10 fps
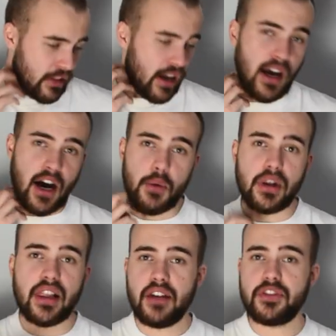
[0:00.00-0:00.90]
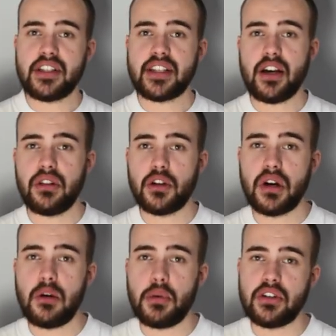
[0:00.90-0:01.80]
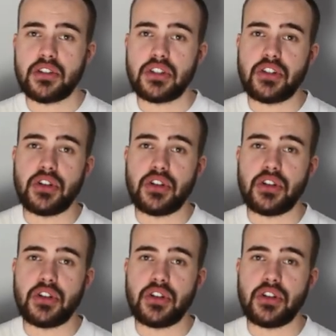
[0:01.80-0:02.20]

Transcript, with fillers: Uh, I would love to sell the Grail box